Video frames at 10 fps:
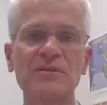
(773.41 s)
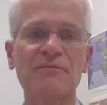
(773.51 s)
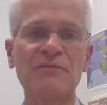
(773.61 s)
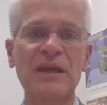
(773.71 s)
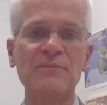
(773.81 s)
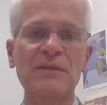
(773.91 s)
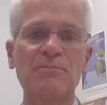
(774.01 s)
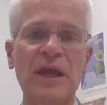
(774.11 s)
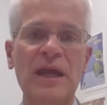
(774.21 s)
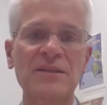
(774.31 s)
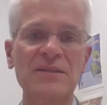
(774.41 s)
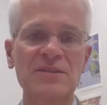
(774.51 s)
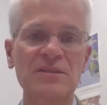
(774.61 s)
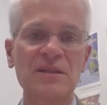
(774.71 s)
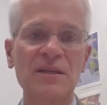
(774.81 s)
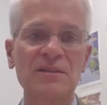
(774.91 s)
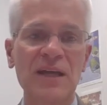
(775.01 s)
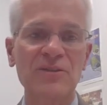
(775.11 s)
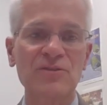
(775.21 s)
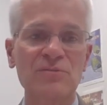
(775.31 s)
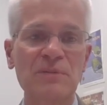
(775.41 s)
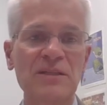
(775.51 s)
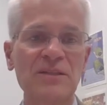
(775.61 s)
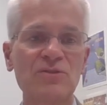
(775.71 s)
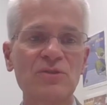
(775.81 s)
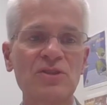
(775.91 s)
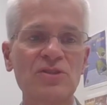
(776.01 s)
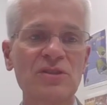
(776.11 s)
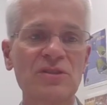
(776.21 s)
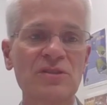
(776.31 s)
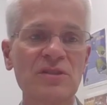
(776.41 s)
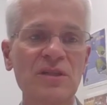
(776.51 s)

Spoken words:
that family practice doctors, pediatricians,